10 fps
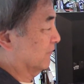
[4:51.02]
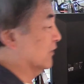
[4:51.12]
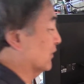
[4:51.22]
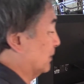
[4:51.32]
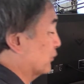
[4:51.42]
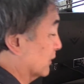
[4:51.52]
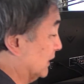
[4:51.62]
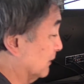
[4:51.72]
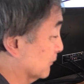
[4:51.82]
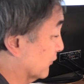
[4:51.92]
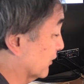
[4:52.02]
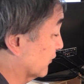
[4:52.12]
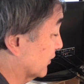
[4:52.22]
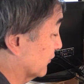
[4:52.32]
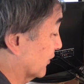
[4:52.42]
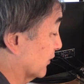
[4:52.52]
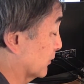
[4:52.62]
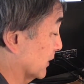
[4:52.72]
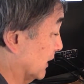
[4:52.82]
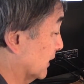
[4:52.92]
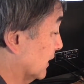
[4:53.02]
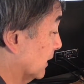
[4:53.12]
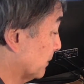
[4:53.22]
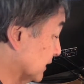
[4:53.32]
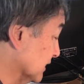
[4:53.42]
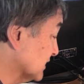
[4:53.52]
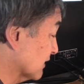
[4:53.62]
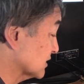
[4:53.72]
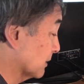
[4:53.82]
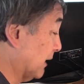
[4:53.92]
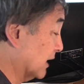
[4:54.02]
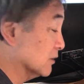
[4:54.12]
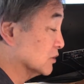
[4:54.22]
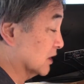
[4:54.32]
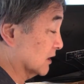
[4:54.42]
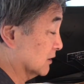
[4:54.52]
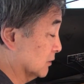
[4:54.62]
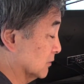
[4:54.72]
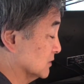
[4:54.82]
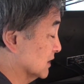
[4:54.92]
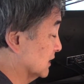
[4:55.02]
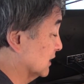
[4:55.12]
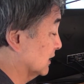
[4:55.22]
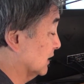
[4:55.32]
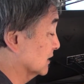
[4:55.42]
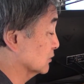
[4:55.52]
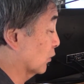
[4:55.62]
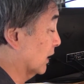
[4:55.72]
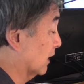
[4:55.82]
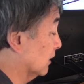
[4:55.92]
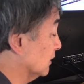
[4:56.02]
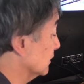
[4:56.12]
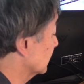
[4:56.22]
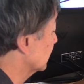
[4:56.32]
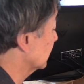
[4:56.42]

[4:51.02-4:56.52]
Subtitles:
Very pretty, very, very pretty. But it does have some energetic tunes in it as well.